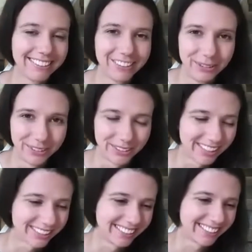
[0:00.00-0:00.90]
June
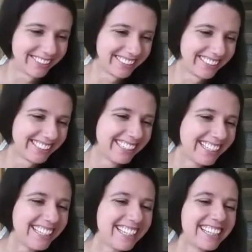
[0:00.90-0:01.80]
2011.
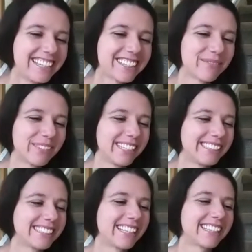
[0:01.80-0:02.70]
This
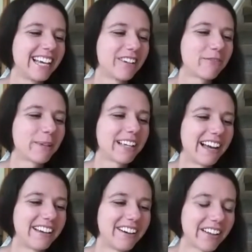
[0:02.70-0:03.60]
means that the
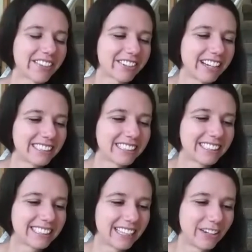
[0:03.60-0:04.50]
FBI authorized
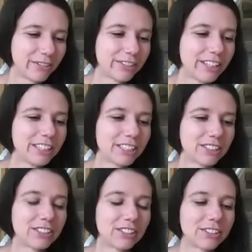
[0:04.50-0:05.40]
itself to
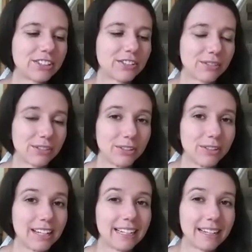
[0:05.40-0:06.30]
search
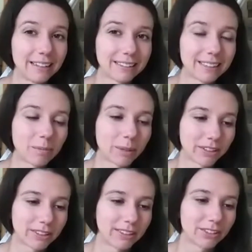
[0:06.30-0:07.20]
through an innocent
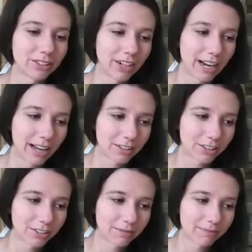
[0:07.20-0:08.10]
person's
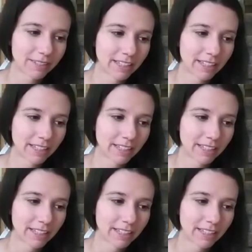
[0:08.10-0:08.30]
trash.